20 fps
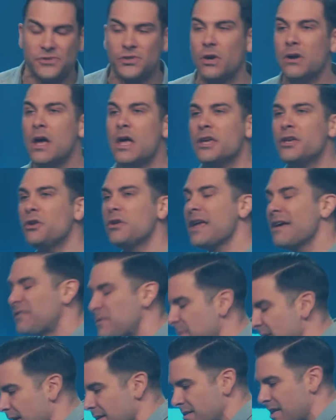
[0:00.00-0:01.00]
So, you know, you have
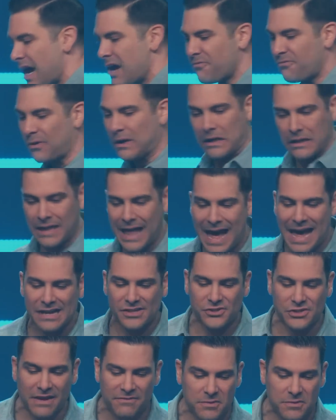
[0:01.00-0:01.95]
to be on time for class.